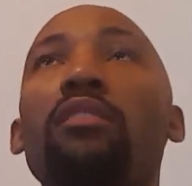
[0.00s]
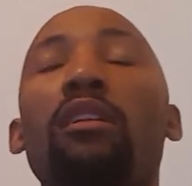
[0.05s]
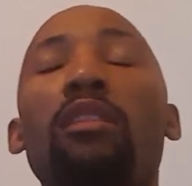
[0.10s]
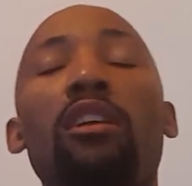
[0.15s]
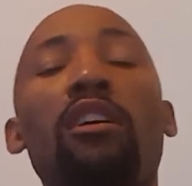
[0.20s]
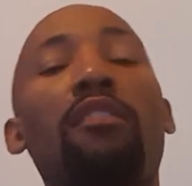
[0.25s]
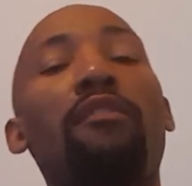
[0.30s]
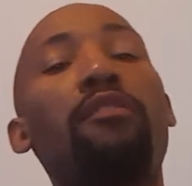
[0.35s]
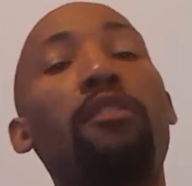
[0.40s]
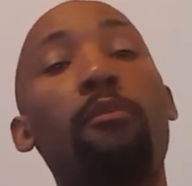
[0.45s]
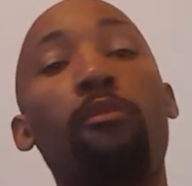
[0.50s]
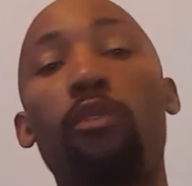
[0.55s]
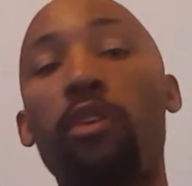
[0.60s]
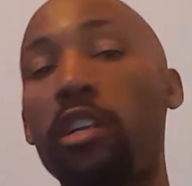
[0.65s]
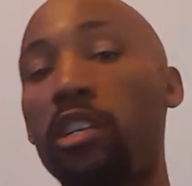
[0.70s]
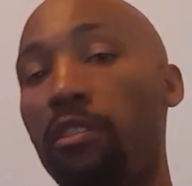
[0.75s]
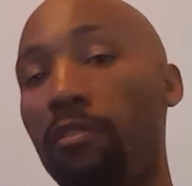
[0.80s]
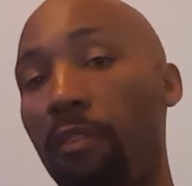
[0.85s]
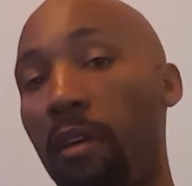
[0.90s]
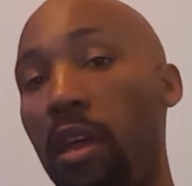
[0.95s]
I love the
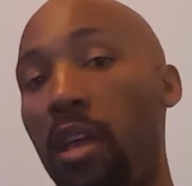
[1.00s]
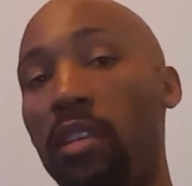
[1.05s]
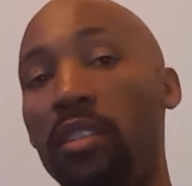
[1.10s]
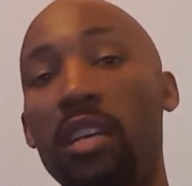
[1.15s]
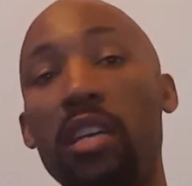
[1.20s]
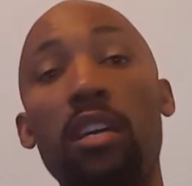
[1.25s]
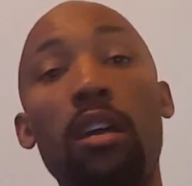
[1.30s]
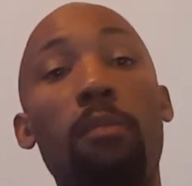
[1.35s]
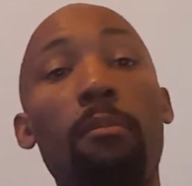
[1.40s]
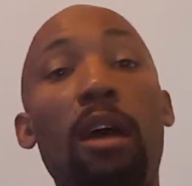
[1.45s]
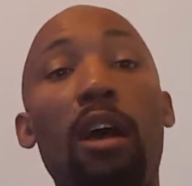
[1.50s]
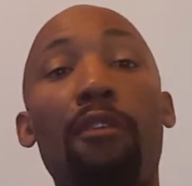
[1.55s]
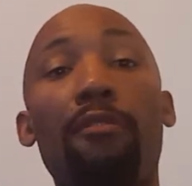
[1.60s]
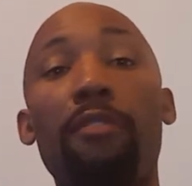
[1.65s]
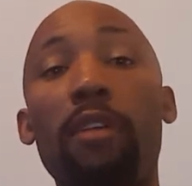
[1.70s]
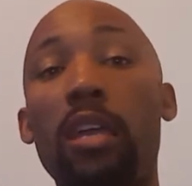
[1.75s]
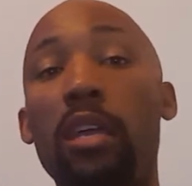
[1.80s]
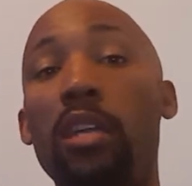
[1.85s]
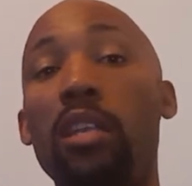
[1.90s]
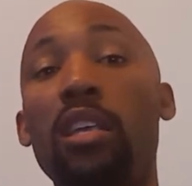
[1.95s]
British fans. They come out
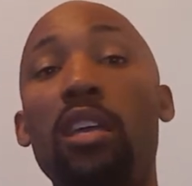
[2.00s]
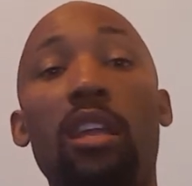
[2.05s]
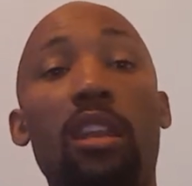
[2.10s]
for any